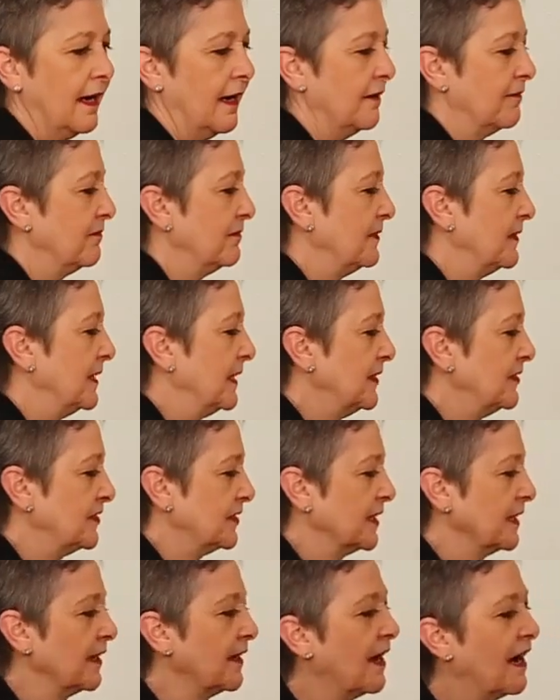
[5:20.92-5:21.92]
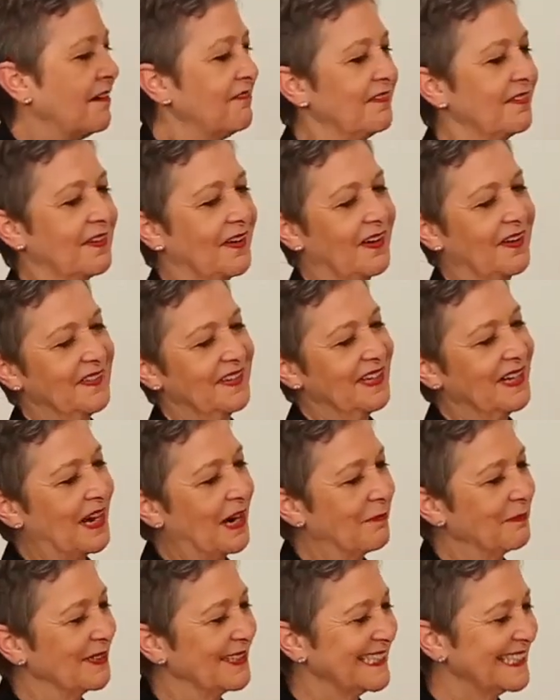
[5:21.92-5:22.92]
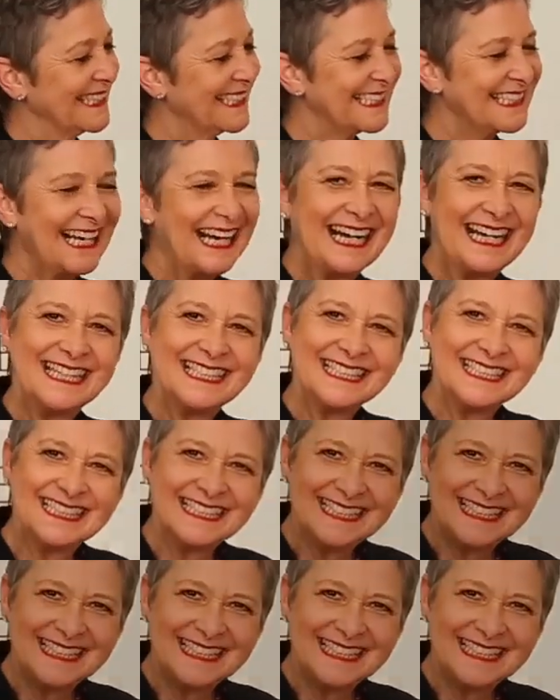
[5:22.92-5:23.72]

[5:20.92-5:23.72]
and finishing it off on the opposite side.